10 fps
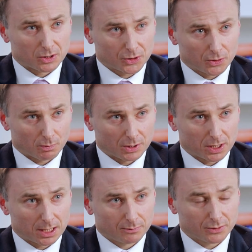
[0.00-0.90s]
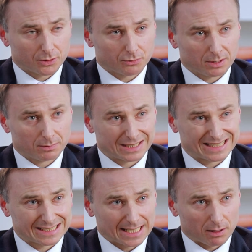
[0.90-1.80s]
so that when you come to the treatment
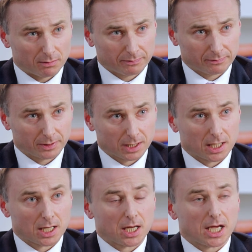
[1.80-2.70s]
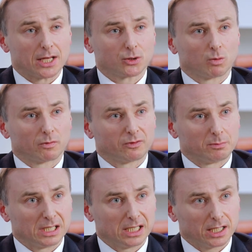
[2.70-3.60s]
itself, it's all
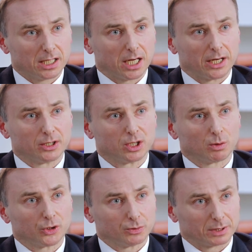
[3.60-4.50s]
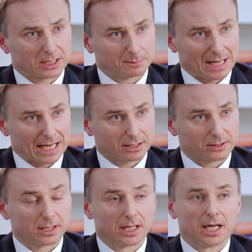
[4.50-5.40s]
familiar and you know what to
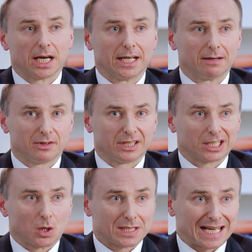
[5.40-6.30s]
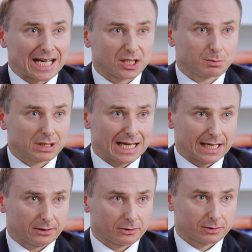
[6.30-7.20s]
expect and everything goes as
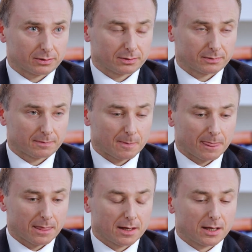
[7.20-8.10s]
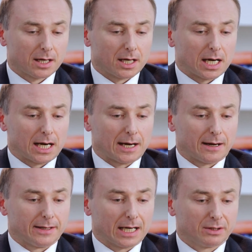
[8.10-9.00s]
planned.
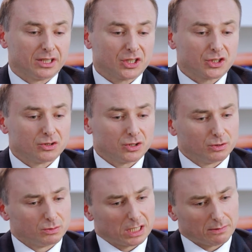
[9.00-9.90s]
Now, in addition to